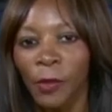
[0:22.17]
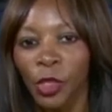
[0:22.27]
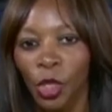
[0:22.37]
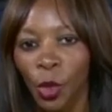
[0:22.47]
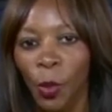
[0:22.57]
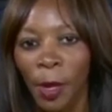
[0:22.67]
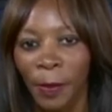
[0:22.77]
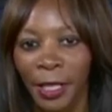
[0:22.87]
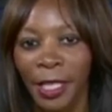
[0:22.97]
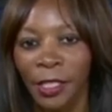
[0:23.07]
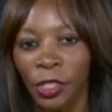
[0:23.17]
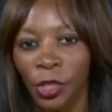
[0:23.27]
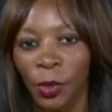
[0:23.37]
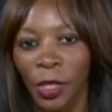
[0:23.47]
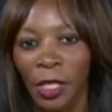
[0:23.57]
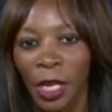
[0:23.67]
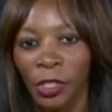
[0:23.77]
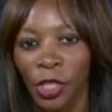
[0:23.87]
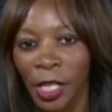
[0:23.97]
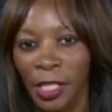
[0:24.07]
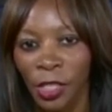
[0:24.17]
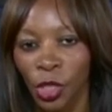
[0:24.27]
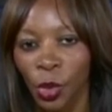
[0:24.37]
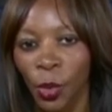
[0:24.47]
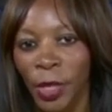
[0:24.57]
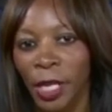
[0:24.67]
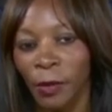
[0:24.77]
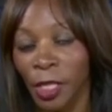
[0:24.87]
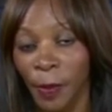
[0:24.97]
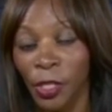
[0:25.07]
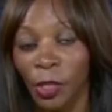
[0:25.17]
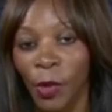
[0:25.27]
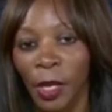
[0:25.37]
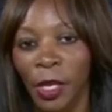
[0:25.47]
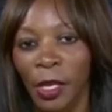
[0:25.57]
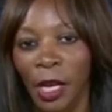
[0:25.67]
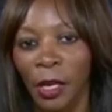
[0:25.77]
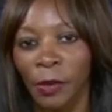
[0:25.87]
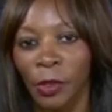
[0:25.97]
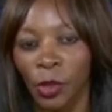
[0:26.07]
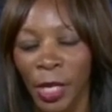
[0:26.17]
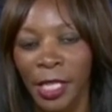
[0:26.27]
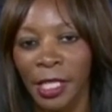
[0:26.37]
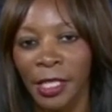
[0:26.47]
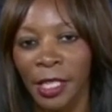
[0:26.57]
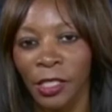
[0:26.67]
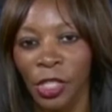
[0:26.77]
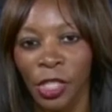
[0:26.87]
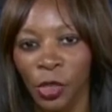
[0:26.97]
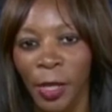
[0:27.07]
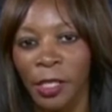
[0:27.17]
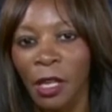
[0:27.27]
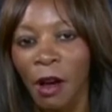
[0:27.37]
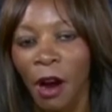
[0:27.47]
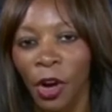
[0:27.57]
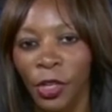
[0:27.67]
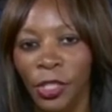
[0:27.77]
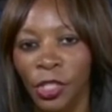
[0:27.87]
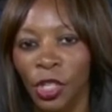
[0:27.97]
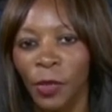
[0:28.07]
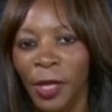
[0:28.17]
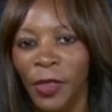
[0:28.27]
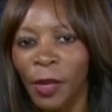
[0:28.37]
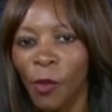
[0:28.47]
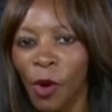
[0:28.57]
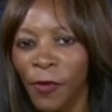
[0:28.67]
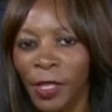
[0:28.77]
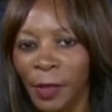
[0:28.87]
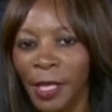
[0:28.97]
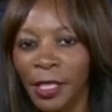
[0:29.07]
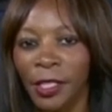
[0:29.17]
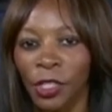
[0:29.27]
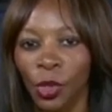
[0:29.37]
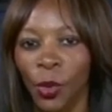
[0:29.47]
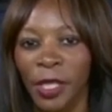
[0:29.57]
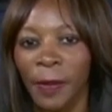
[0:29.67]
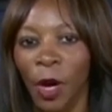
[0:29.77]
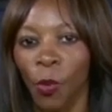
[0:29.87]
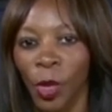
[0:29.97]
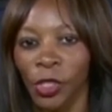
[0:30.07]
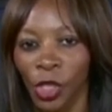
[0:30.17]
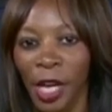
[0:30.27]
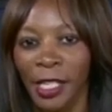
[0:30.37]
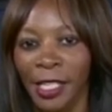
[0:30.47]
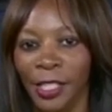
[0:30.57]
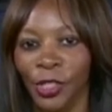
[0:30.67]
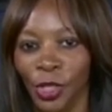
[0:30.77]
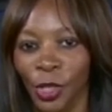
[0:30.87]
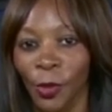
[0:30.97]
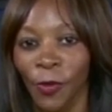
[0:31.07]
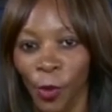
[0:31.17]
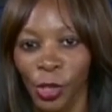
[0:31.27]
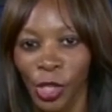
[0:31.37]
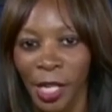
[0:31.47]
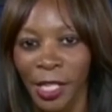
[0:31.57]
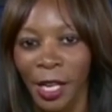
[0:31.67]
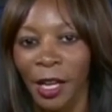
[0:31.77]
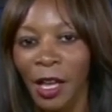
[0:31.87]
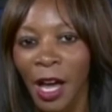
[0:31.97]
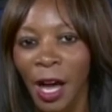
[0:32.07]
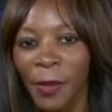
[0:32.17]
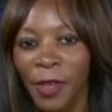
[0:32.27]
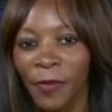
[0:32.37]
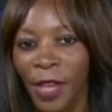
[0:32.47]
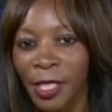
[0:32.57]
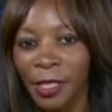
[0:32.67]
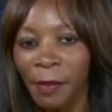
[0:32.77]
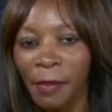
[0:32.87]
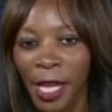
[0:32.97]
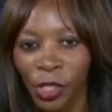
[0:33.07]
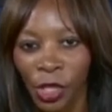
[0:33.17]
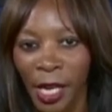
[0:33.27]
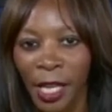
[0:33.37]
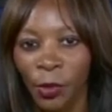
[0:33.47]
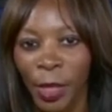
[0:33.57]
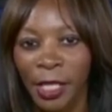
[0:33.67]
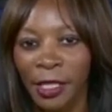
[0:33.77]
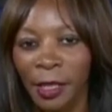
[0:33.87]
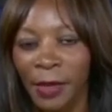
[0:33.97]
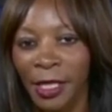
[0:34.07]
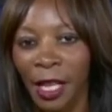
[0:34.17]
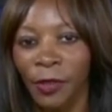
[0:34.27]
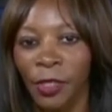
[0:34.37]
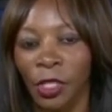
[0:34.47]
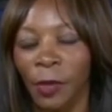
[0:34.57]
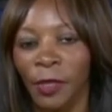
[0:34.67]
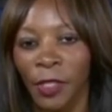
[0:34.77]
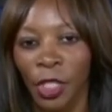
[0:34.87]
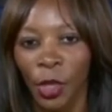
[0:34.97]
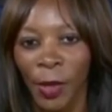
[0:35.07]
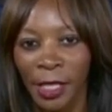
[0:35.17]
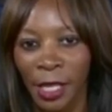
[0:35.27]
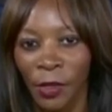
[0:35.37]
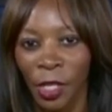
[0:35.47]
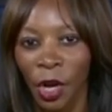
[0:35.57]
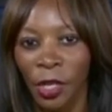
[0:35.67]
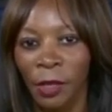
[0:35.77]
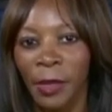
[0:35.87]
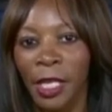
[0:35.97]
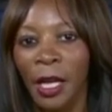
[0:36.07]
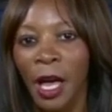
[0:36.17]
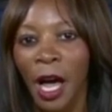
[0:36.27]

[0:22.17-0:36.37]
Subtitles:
Do play into the Chinese story, and especially where the trade and the exchange rate are concerned. But I think more fundamentally, the story is about what China needs to do for China. They face major headwinds themselves in terms of a slowing down economy